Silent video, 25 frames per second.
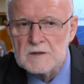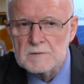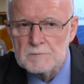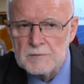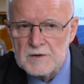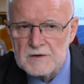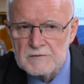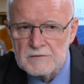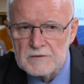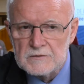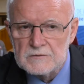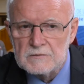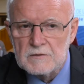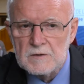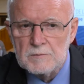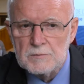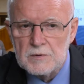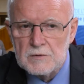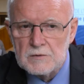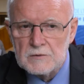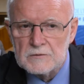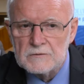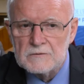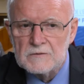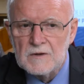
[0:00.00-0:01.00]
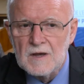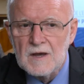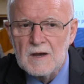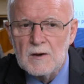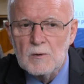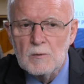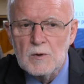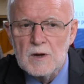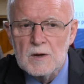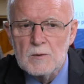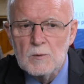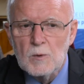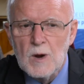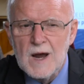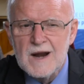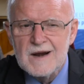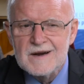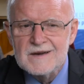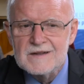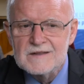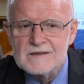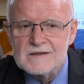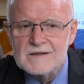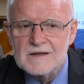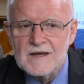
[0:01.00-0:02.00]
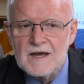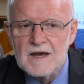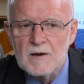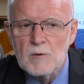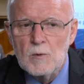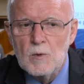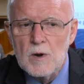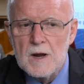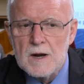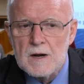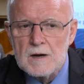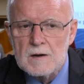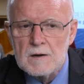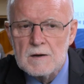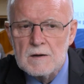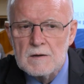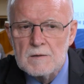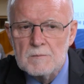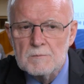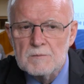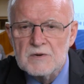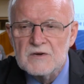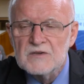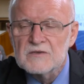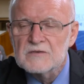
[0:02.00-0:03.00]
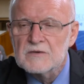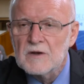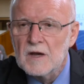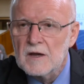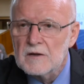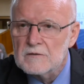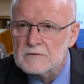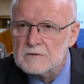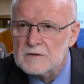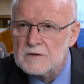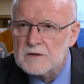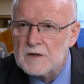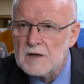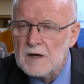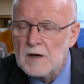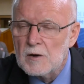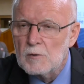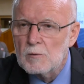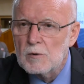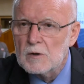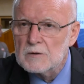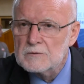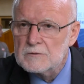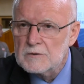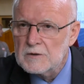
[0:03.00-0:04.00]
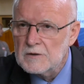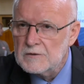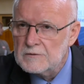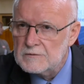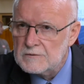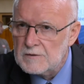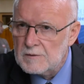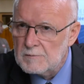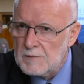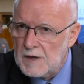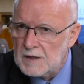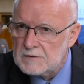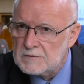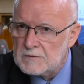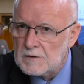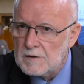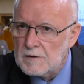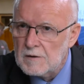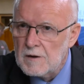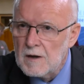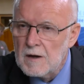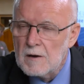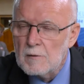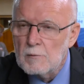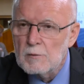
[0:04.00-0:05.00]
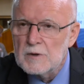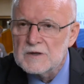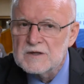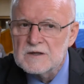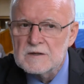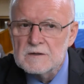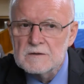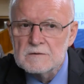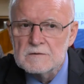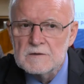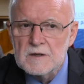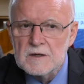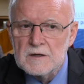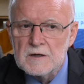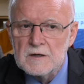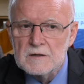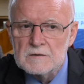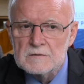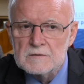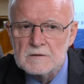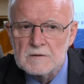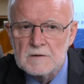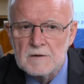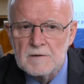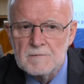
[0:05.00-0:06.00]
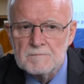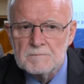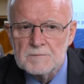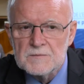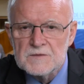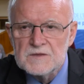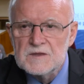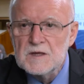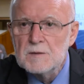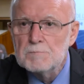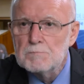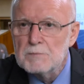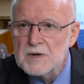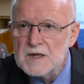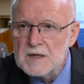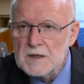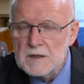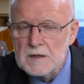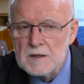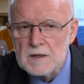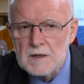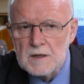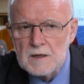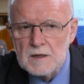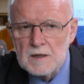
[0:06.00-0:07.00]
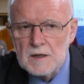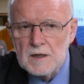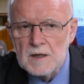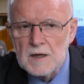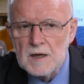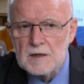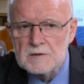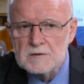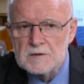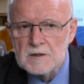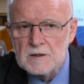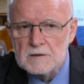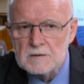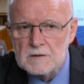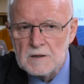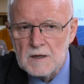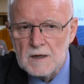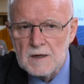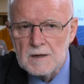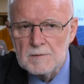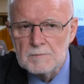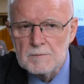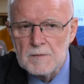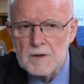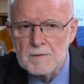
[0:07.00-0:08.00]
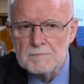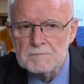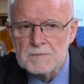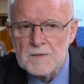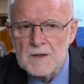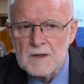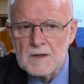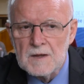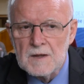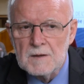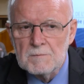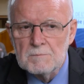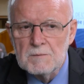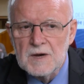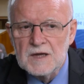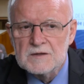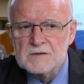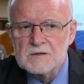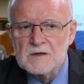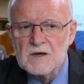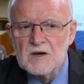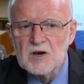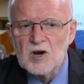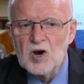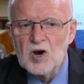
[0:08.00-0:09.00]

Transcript: previous reports. We weren't aware precisely what is the matter. We didn't dig it deeply at that time, but